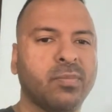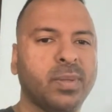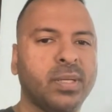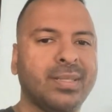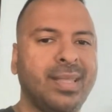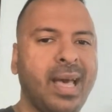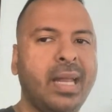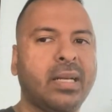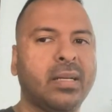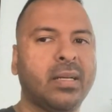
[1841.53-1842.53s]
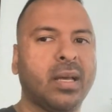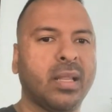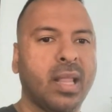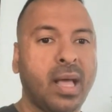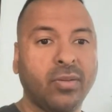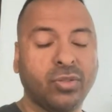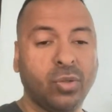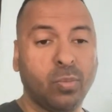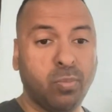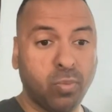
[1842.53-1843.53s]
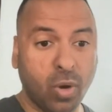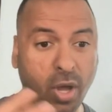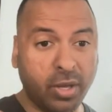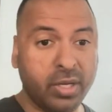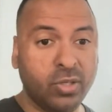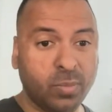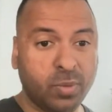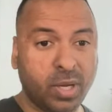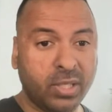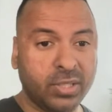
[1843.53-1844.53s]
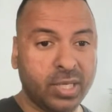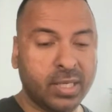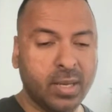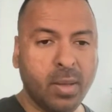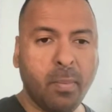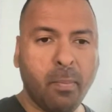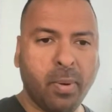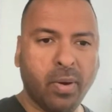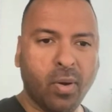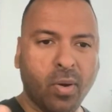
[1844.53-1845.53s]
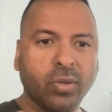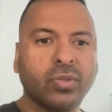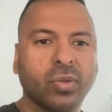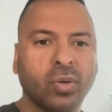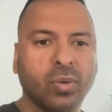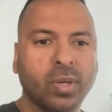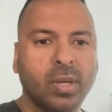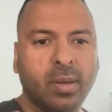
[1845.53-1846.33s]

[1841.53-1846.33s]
because that allows you to broaden your project, but also